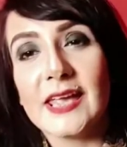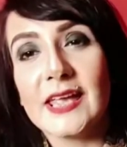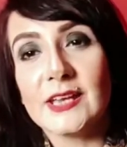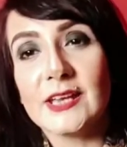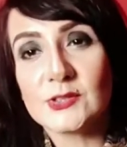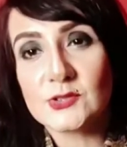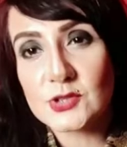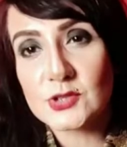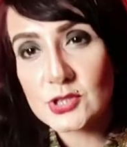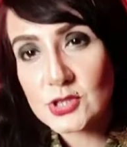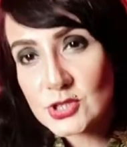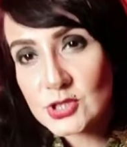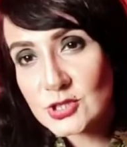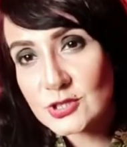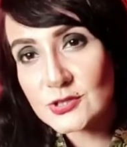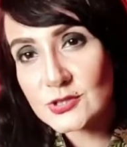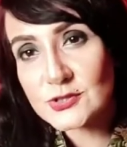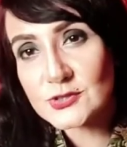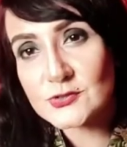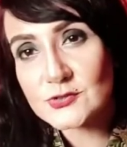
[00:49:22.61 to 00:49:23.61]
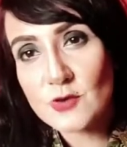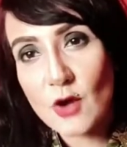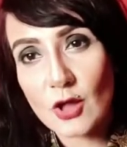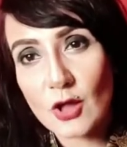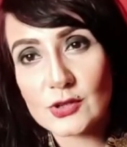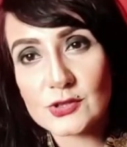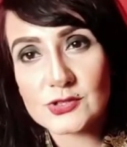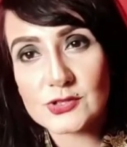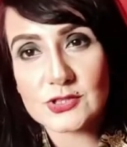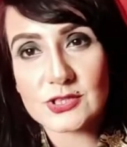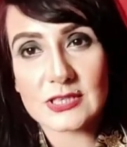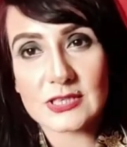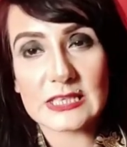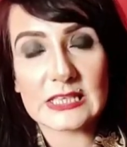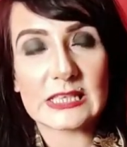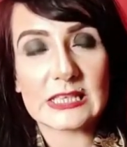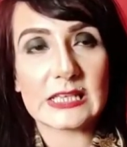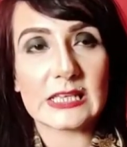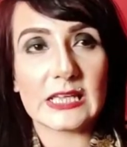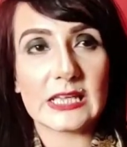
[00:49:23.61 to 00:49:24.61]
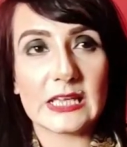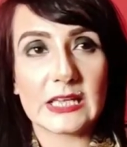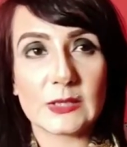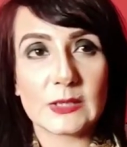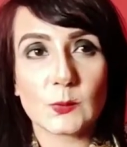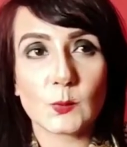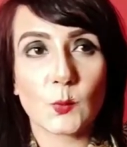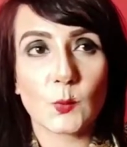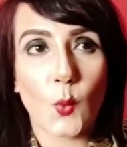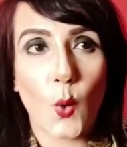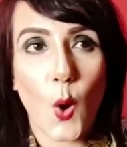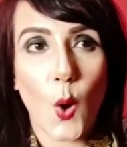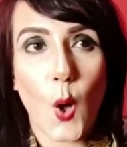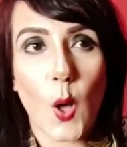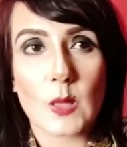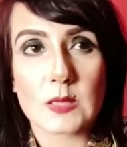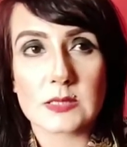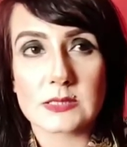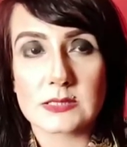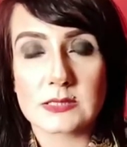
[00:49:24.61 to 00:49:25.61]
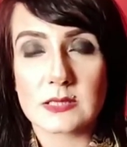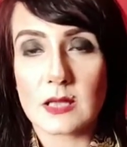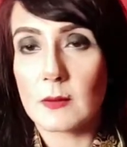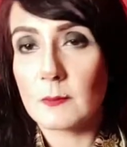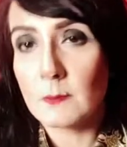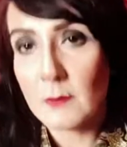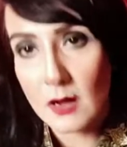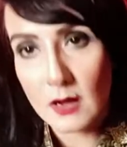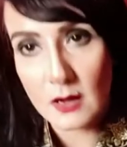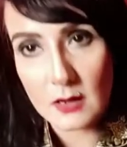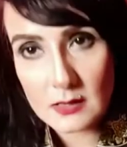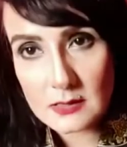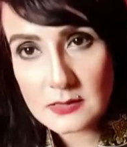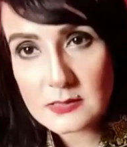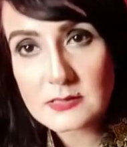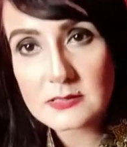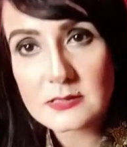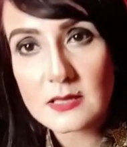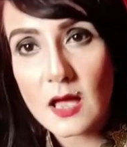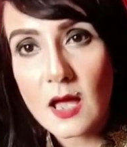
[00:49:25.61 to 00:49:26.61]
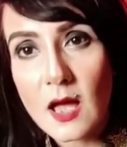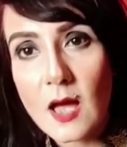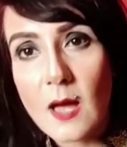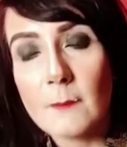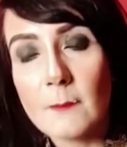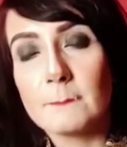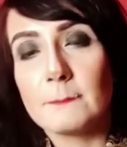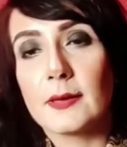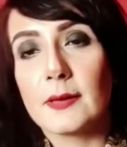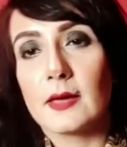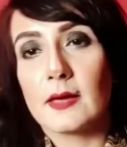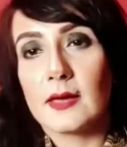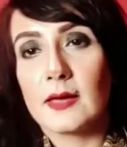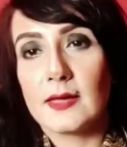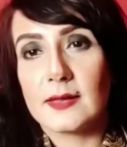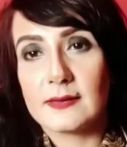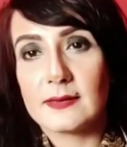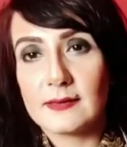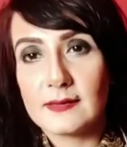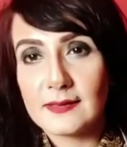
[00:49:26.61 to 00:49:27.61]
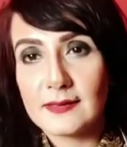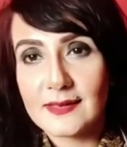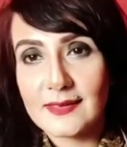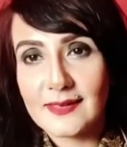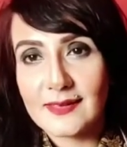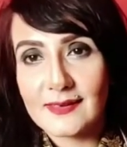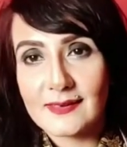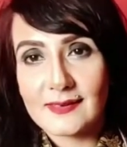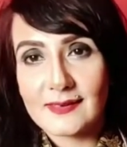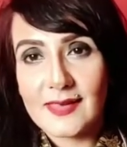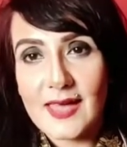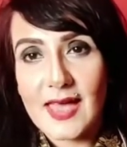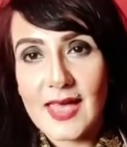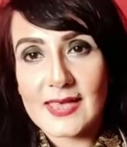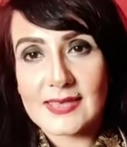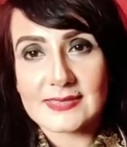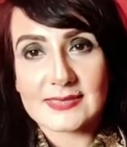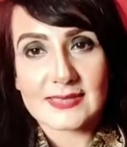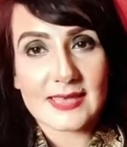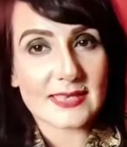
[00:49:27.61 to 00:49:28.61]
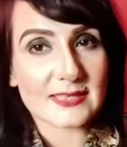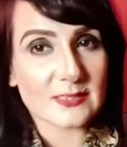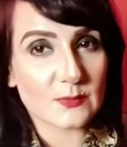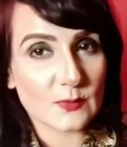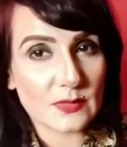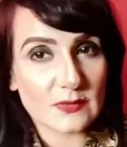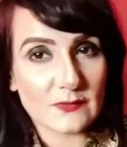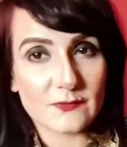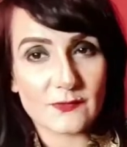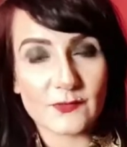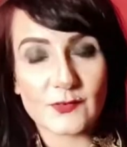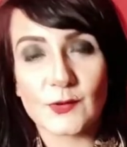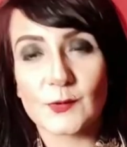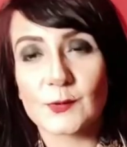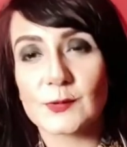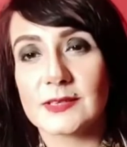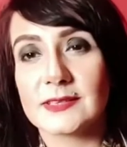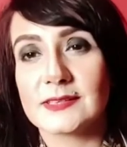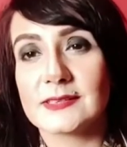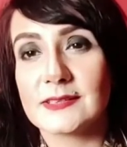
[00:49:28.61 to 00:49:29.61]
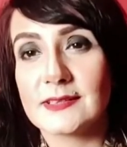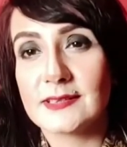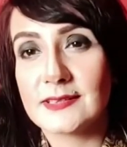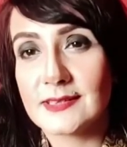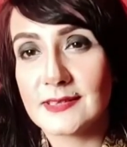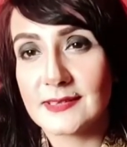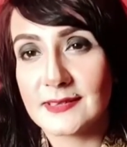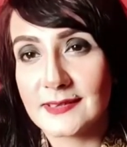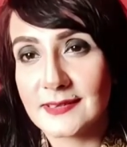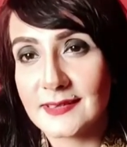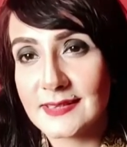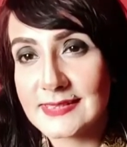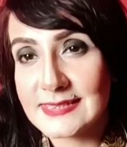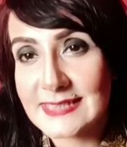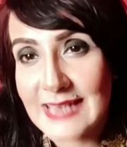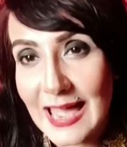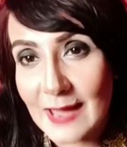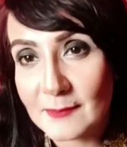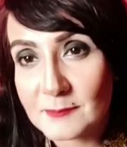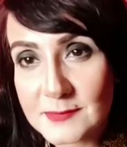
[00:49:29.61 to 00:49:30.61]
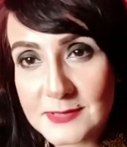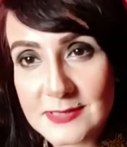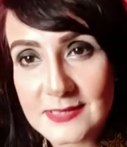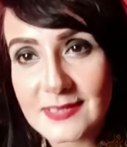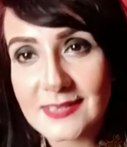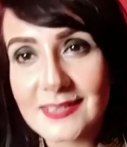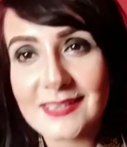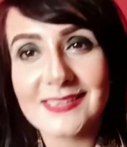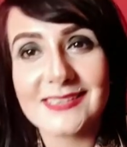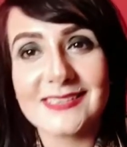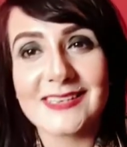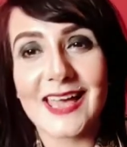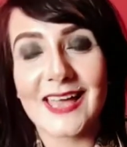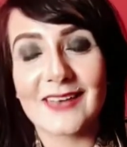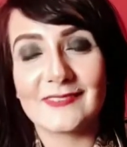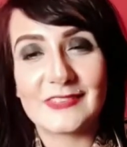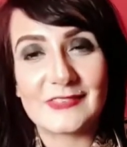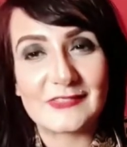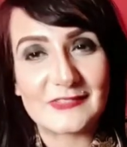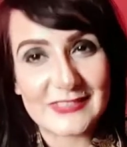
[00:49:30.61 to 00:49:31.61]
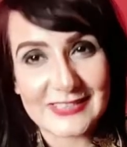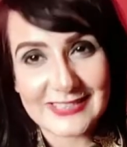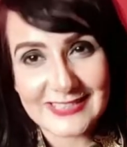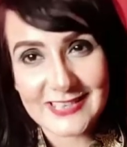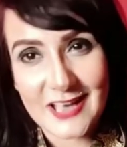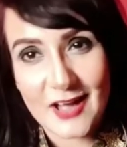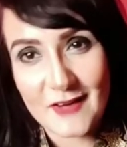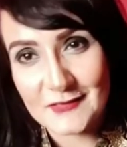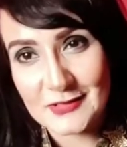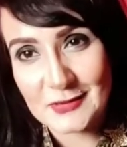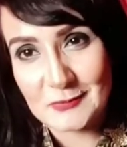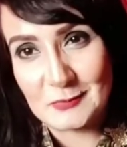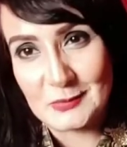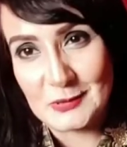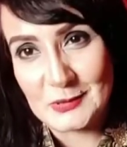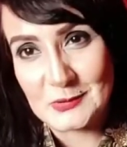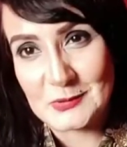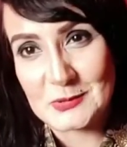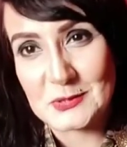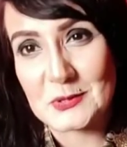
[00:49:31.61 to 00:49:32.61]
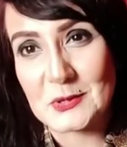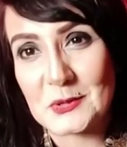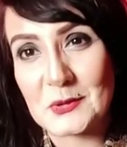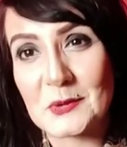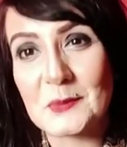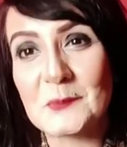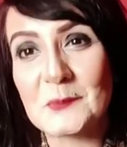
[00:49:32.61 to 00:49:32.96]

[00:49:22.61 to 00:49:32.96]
In traditional astrology, it was Mars, but as we've grown and adapted and we've discovered Pluto,